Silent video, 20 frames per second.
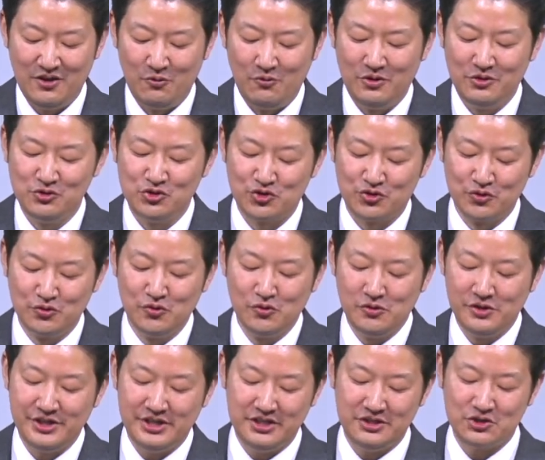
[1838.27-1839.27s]

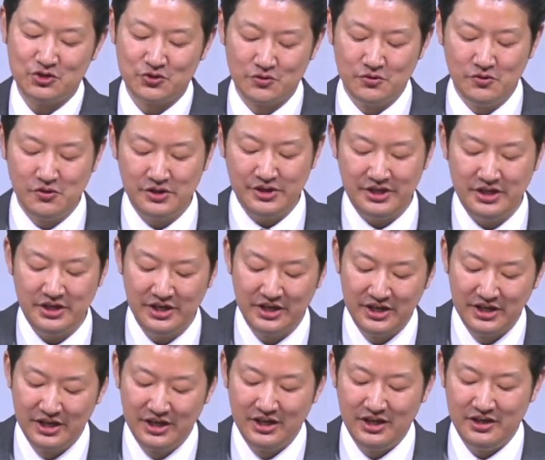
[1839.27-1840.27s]
Truly, truly,
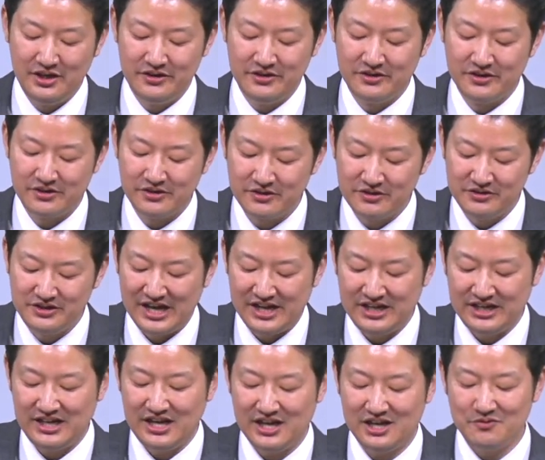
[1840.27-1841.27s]

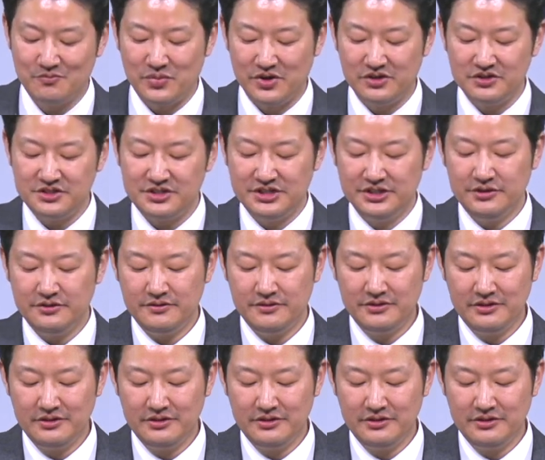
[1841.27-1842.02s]
dedicated person,